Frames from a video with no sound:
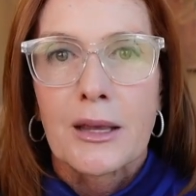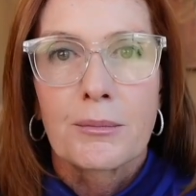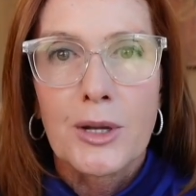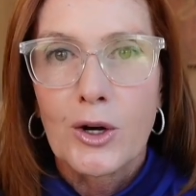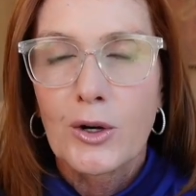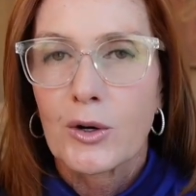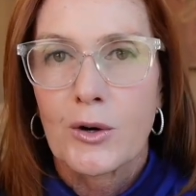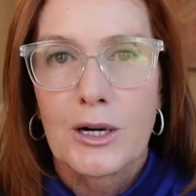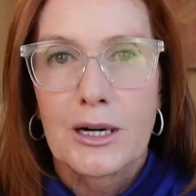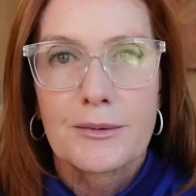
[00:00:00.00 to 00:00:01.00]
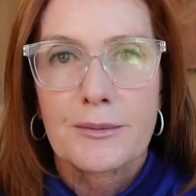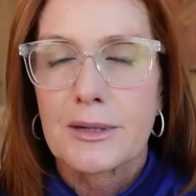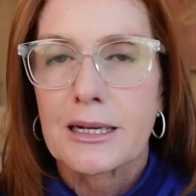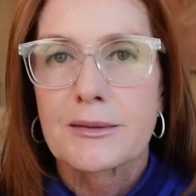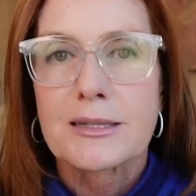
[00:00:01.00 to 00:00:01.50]
milk or
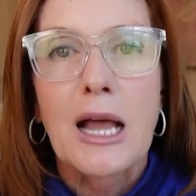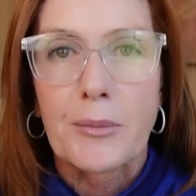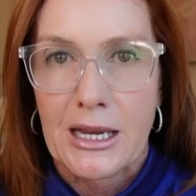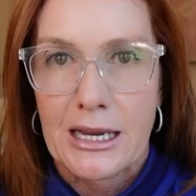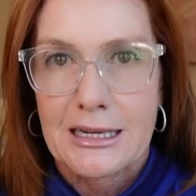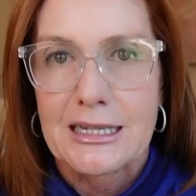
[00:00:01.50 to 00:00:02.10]
something,